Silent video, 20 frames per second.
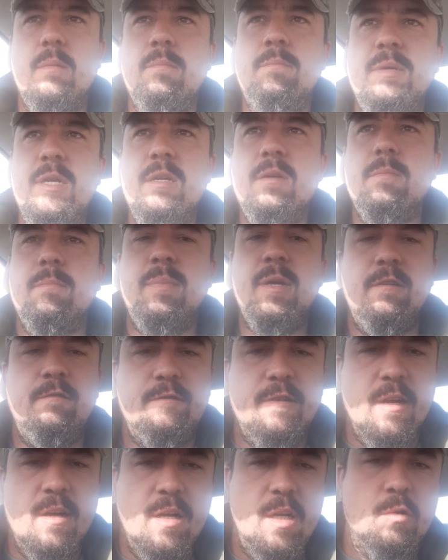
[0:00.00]
be
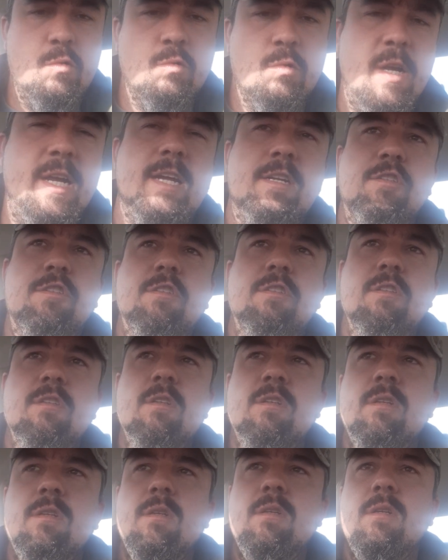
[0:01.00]
very rich.
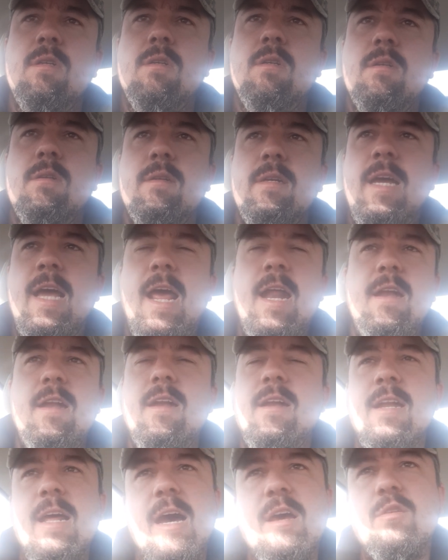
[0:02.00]

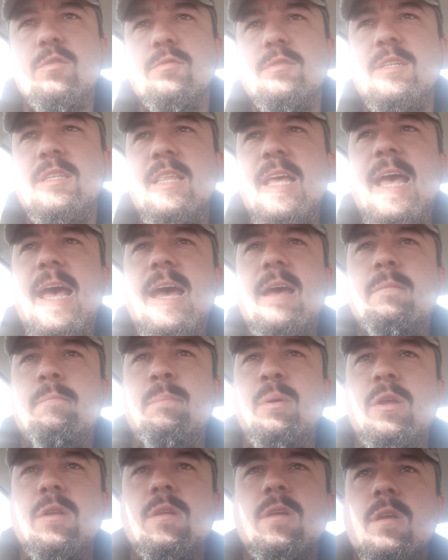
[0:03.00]
And not only
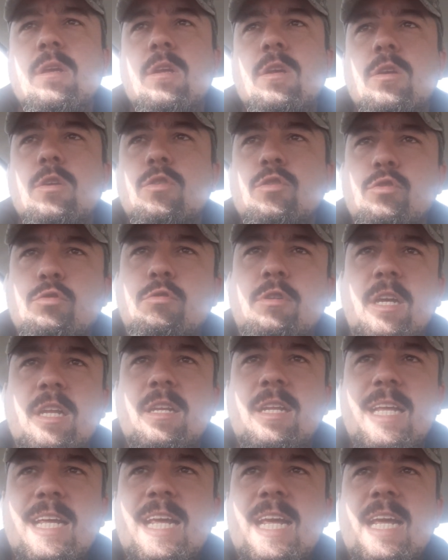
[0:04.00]
that, but you
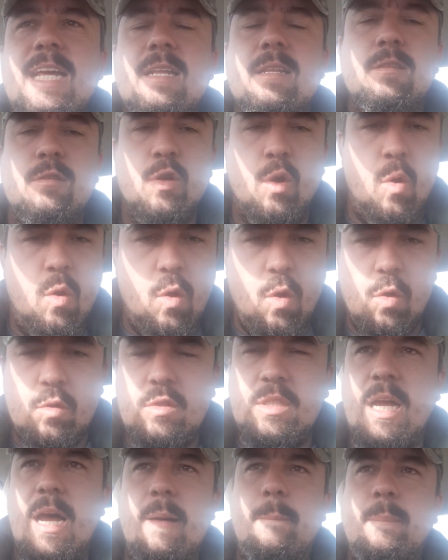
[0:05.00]
can eat the whole
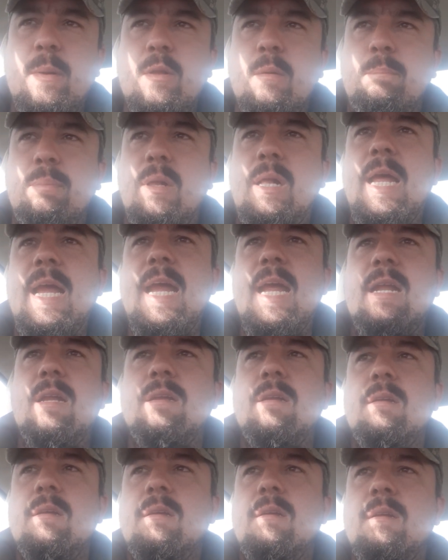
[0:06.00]
top of the
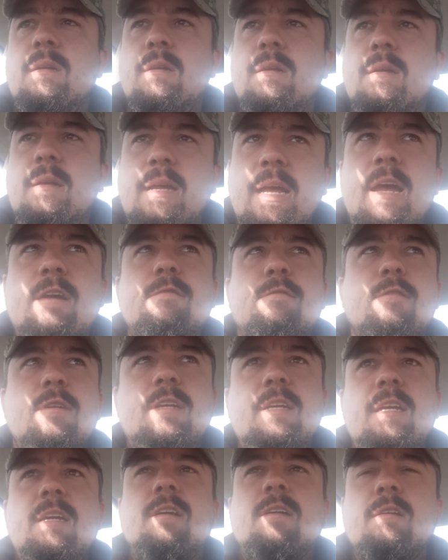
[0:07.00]
plant
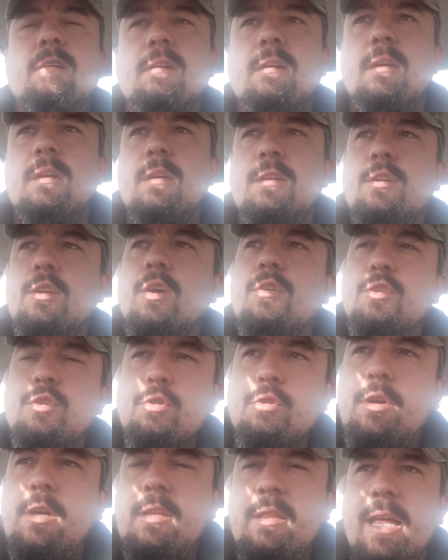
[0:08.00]
every year.
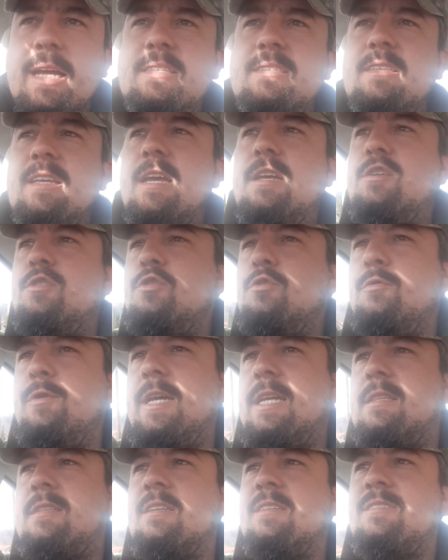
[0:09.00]
Let's say you
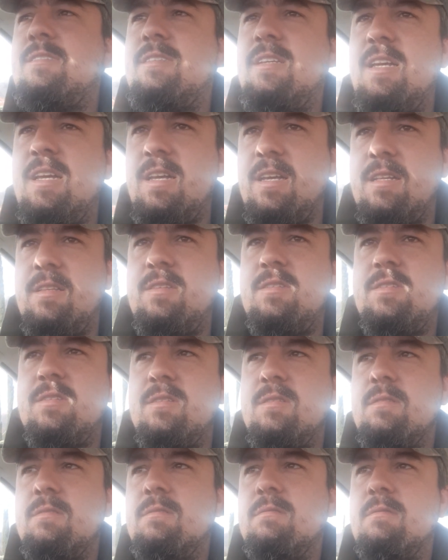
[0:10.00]
eat the
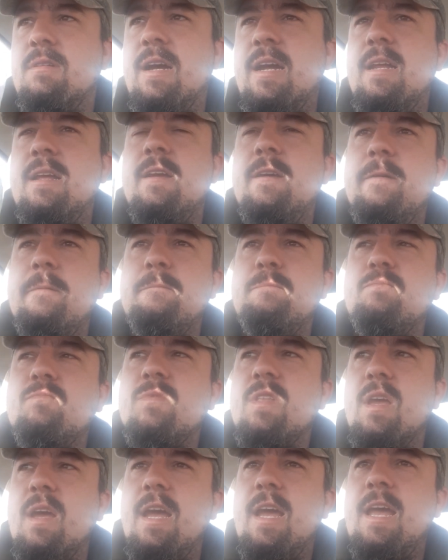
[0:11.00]
seeds, right?
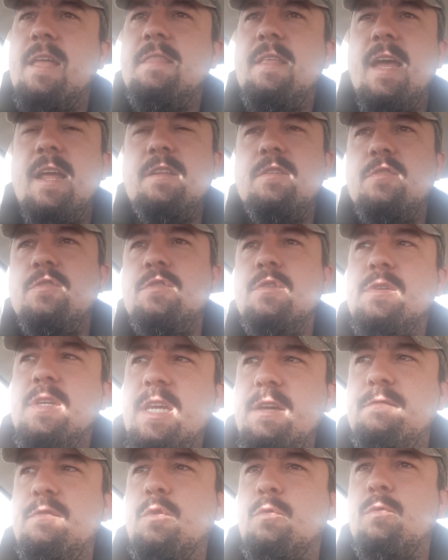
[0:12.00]
And then you
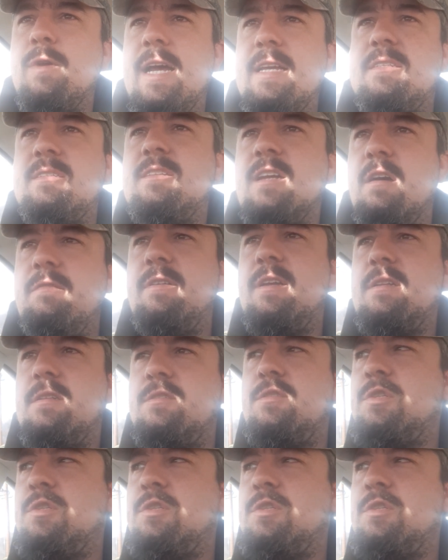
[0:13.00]
give the rest of it